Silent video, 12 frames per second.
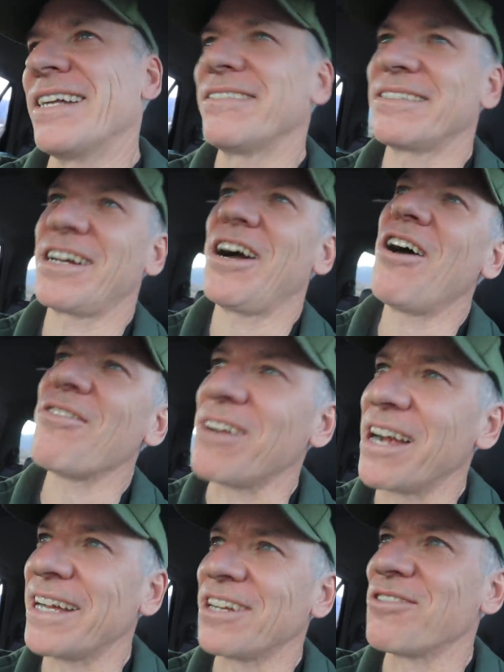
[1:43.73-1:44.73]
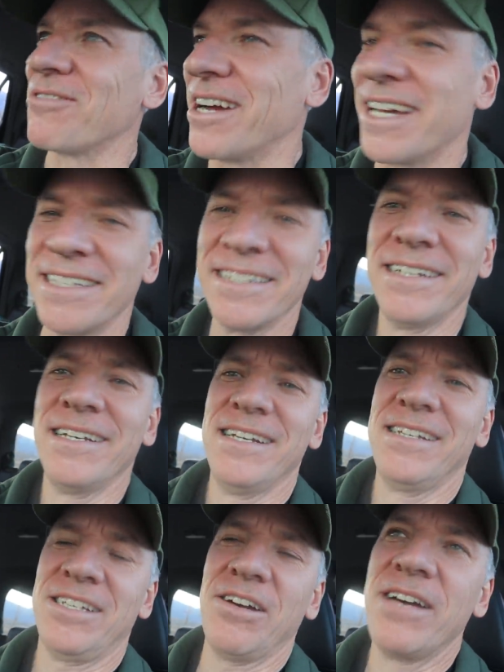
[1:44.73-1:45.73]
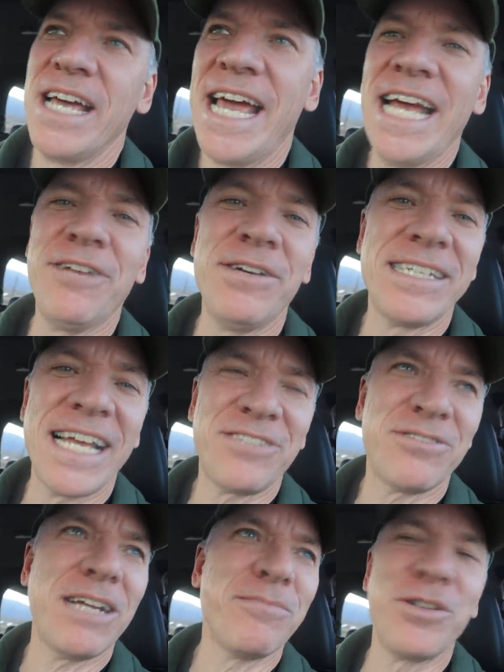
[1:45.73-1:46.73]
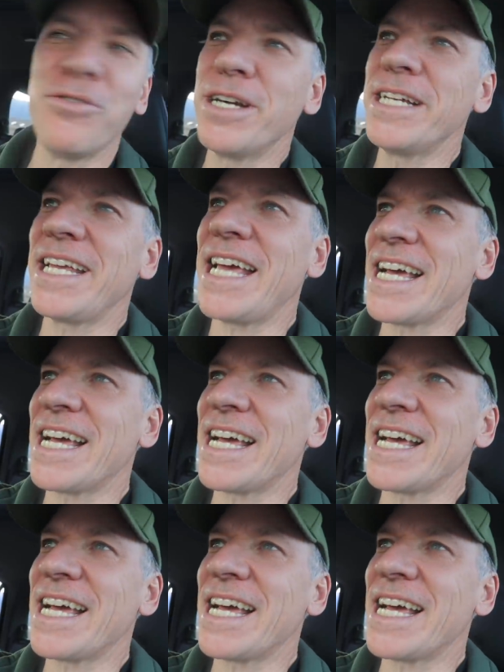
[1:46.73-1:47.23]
And I was like, all right. So anyways, that's what I'm doing.